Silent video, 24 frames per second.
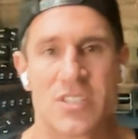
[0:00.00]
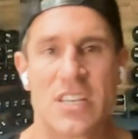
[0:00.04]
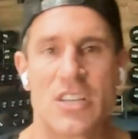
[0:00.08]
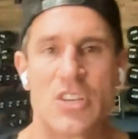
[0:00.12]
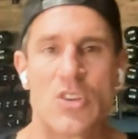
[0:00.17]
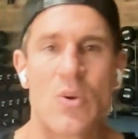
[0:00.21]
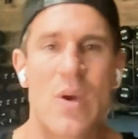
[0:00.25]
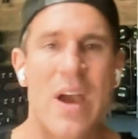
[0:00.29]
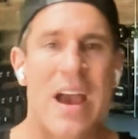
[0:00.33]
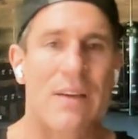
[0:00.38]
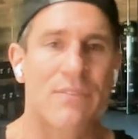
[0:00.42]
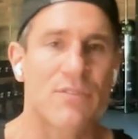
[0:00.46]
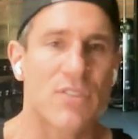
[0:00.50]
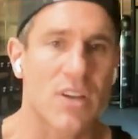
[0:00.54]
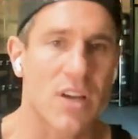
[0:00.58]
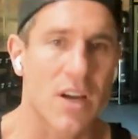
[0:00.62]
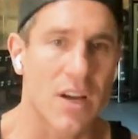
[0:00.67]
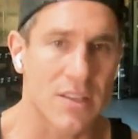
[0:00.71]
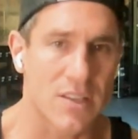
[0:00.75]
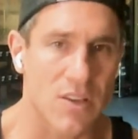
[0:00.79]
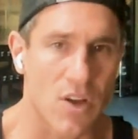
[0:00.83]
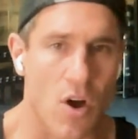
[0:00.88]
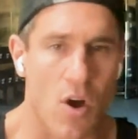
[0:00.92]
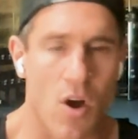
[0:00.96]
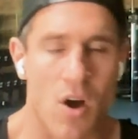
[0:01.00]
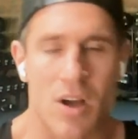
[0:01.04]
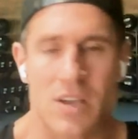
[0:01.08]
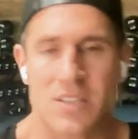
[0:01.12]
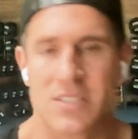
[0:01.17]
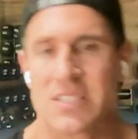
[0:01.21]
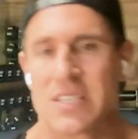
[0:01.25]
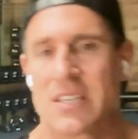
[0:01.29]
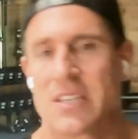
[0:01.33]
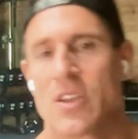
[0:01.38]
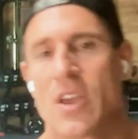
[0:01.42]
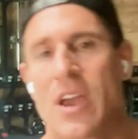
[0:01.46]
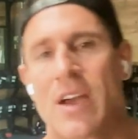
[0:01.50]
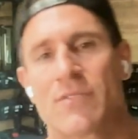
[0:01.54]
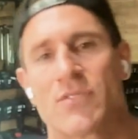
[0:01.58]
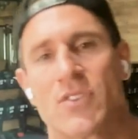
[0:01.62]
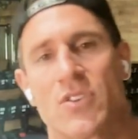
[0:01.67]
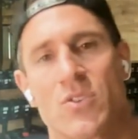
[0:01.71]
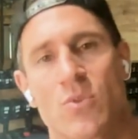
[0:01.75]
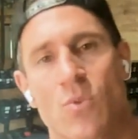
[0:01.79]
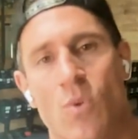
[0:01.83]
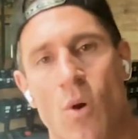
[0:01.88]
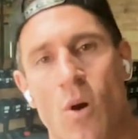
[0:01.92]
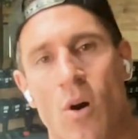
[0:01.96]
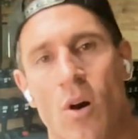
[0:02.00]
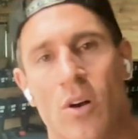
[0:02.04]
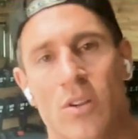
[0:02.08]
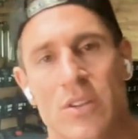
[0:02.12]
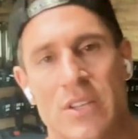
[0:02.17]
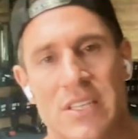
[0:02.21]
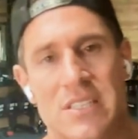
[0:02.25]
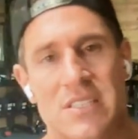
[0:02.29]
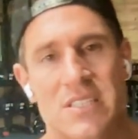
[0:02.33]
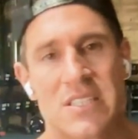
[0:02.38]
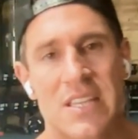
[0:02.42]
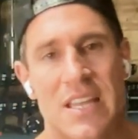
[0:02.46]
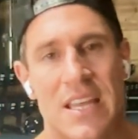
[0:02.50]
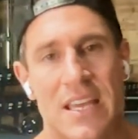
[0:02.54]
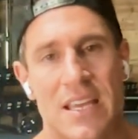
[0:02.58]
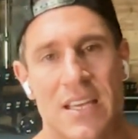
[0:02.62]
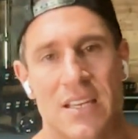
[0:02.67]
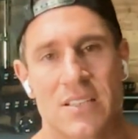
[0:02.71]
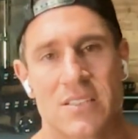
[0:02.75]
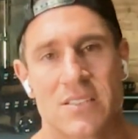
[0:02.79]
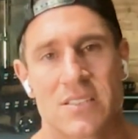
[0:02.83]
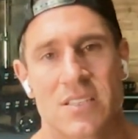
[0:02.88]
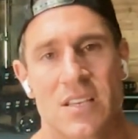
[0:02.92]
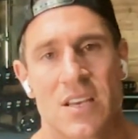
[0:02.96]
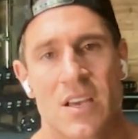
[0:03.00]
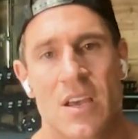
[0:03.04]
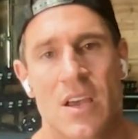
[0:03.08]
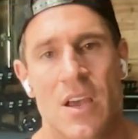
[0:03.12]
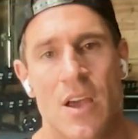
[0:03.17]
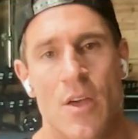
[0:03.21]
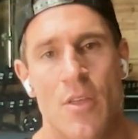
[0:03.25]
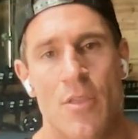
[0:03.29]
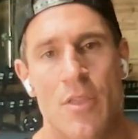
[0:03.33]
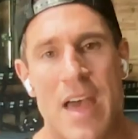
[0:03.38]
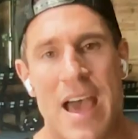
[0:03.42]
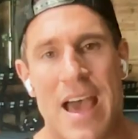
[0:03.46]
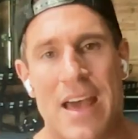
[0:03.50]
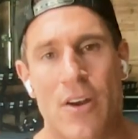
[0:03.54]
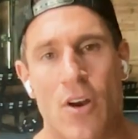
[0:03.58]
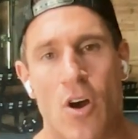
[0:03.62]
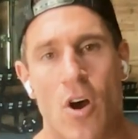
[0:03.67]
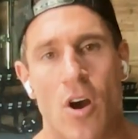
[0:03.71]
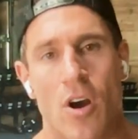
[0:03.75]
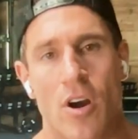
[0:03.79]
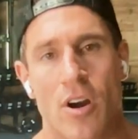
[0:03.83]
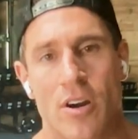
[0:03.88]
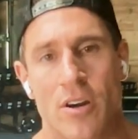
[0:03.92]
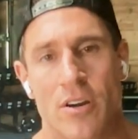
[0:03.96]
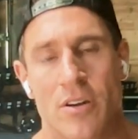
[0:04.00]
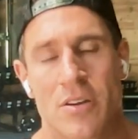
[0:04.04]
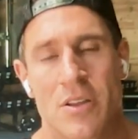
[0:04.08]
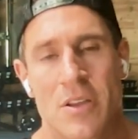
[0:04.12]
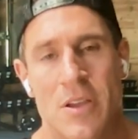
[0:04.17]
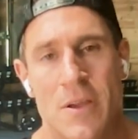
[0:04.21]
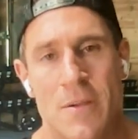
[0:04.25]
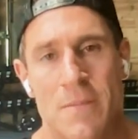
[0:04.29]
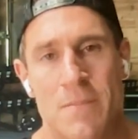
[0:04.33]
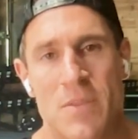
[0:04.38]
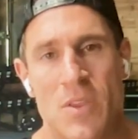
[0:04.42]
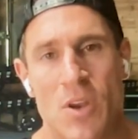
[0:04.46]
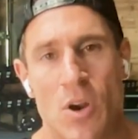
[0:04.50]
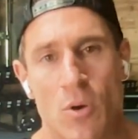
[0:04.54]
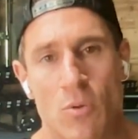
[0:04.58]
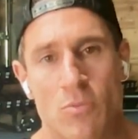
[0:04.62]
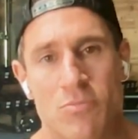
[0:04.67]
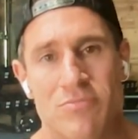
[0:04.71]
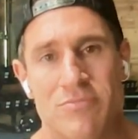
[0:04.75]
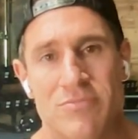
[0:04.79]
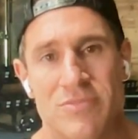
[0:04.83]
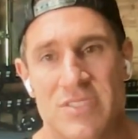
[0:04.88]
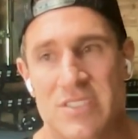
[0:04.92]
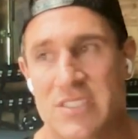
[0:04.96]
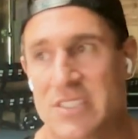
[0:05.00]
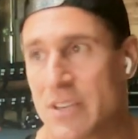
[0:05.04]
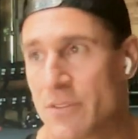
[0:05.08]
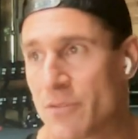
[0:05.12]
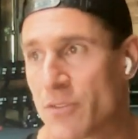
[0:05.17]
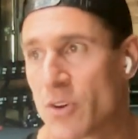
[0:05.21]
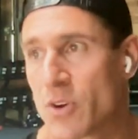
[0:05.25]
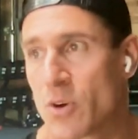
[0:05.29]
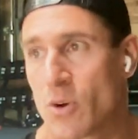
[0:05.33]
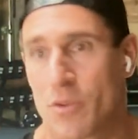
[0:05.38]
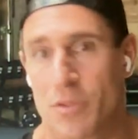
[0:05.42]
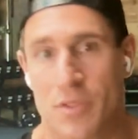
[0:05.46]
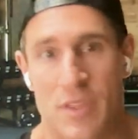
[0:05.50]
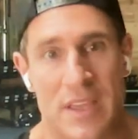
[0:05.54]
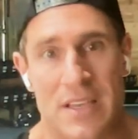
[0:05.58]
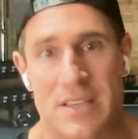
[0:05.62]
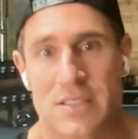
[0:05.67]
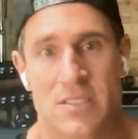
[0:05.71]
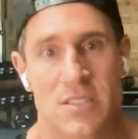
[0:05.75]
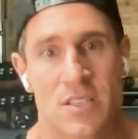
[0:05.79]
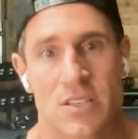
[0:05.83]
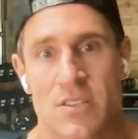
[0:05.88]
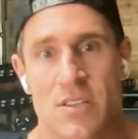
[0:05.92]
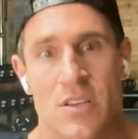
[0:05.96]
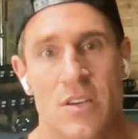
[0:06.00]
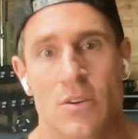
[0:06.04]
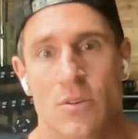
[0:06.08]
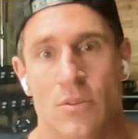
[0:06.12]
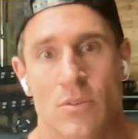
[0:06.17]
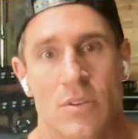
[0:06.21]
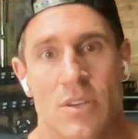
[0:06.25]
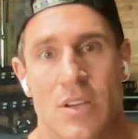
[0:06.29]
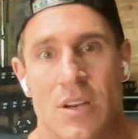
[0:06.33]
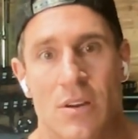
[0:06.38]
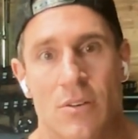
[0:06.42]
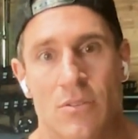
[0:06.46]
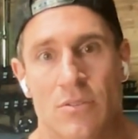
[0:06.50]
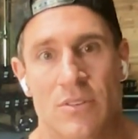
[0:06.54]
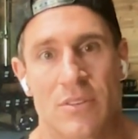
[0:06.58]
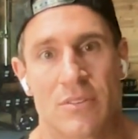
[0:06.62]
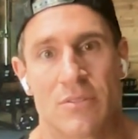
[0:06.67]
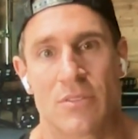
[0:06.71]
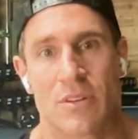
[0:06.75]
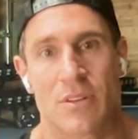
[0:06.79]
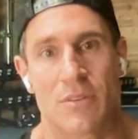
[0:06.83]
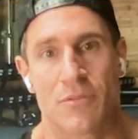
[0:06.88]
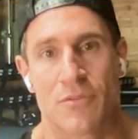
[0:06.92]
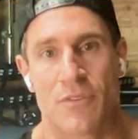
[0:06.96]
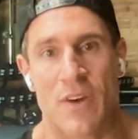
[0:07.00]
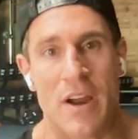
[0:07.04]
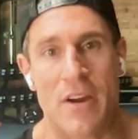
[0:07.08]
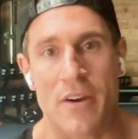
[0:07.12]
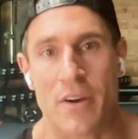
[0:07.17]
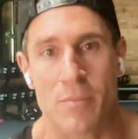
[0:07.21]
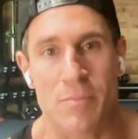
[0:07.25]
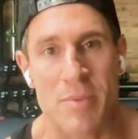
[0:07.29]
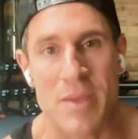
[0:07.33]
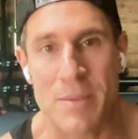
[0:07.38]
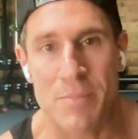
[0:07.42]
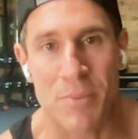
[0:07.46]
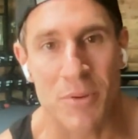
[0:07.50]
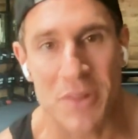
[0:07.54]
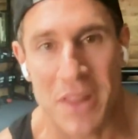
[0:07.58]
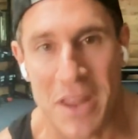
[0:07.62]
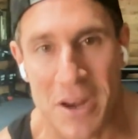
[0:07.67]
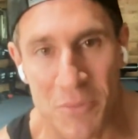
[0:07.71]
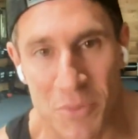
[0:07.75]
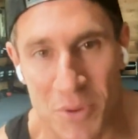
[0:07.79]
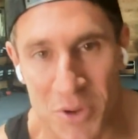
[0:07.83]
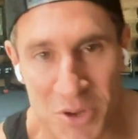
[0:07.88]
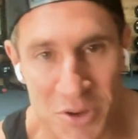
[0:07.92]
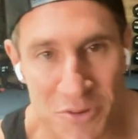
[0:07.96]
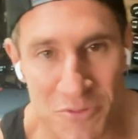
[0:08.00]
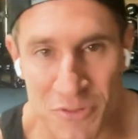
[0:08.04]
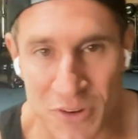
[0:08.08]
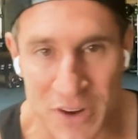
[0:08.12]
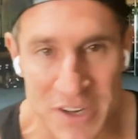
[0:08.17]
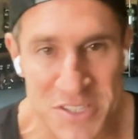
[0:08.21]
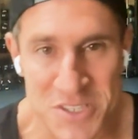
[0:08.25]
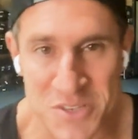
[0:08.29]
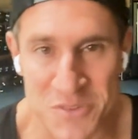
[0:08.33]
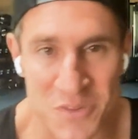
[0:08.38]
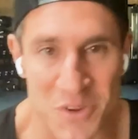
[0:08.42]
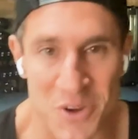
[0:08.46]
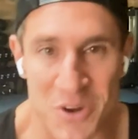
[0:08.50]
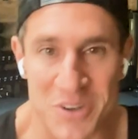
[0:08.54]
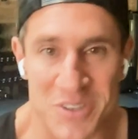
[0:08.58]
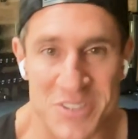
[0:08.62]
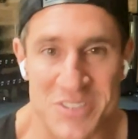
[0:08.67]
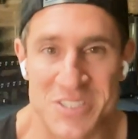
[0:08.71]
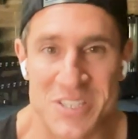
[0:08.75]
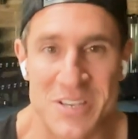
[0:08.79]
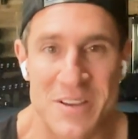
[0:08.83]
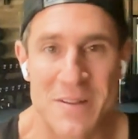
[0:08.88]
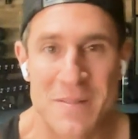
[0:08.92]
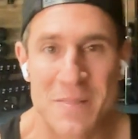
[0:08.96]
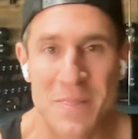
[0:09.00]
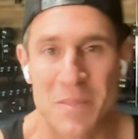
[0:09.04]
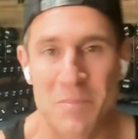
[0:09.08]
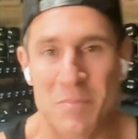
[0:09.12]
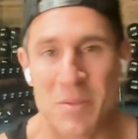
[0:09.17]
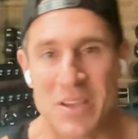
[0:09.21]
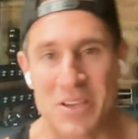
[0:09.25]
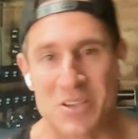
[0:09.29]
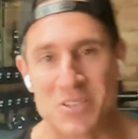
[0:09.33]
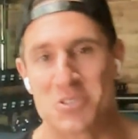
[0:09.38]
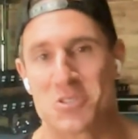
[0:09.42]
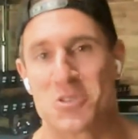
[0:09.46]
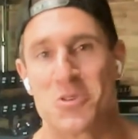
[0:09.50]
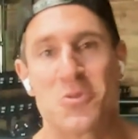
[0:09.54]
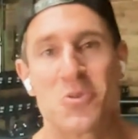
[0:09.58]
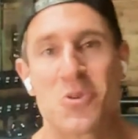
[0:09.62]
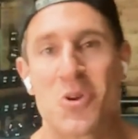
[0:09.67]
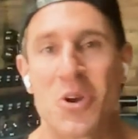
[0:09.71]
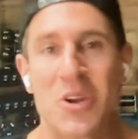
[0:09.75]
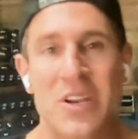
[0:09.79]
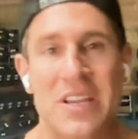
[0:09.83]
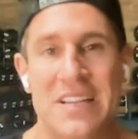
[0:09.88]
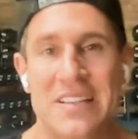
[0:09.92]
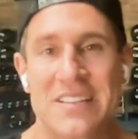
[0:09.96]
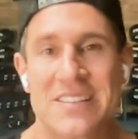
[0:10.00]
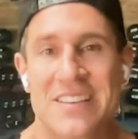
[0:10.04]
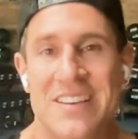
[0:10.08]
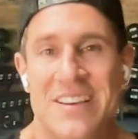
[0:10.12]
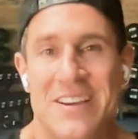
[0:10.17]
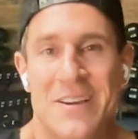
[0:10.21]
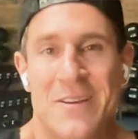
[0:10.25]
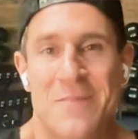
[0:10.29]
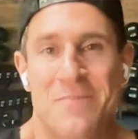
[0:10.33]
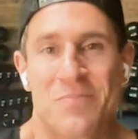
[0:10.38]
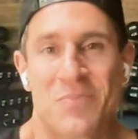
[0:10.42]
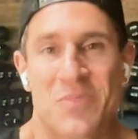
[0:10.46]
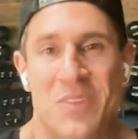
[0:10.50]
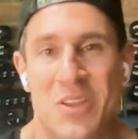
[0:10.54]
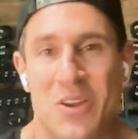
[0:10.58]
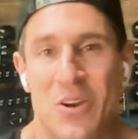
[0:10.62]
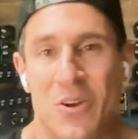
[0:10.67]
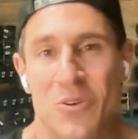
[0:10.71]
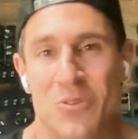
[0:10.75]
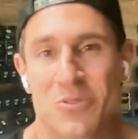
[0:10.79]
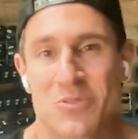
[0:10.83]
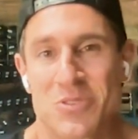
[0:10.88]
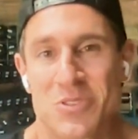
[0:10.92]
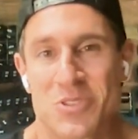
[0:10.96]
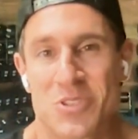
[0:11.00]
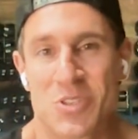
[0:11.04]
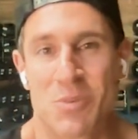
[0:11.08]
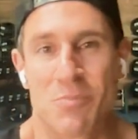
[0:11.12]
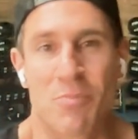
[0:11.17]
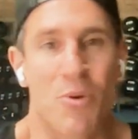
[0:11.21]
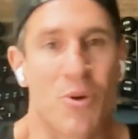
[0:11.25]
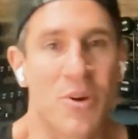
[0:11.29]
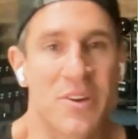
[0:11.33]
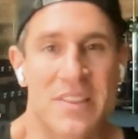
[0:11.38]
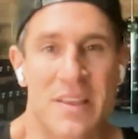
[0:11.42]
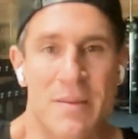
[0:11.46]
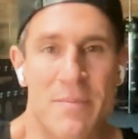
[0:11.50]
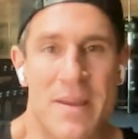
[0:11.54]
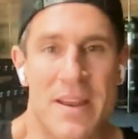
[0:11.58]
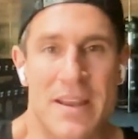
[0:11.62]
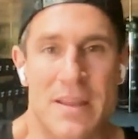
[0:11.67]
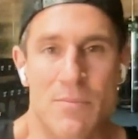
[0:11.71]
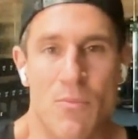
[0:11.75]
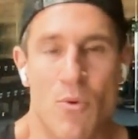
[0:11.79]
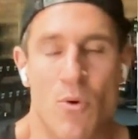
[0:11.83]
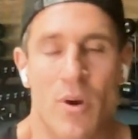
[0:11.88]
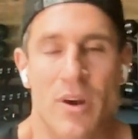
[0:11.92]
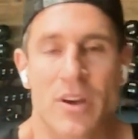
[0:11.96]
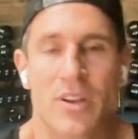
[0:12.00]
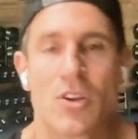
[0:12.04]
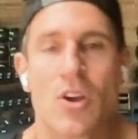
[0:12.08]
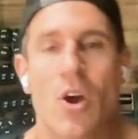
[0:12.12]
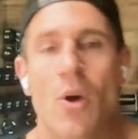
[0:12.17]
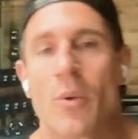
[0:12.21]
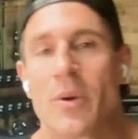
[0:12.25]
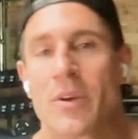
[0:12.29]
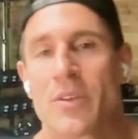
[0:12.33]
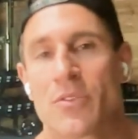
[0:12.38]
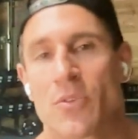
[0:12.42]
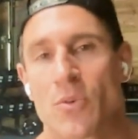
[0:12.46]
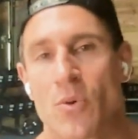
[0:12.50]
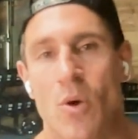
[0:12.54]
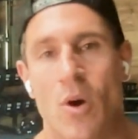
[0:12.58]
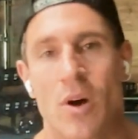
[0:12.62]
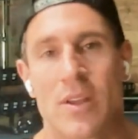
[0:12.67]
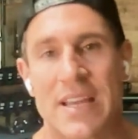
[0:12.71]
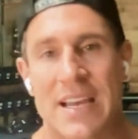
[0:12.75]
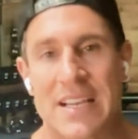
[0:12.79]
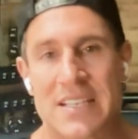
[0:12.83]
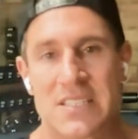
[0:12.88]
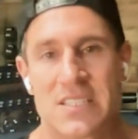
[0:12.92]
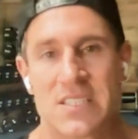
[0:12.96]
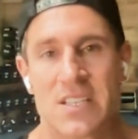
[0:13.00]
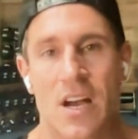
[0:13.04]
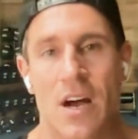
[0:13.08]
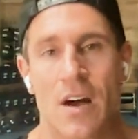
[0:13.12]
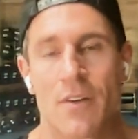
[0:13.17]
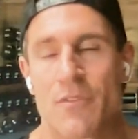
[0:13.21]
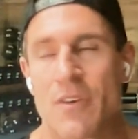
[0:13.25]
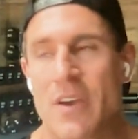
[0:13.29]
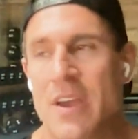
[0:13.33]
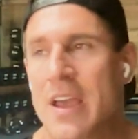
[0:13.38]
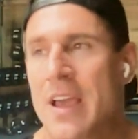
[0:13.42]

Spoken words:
And you have to cut costs and you have to do all these things that are, you know, difficult things to do, you know, firing people that were good friends of yours because you couldn't, you know, support them anymore, and going through all that stuff.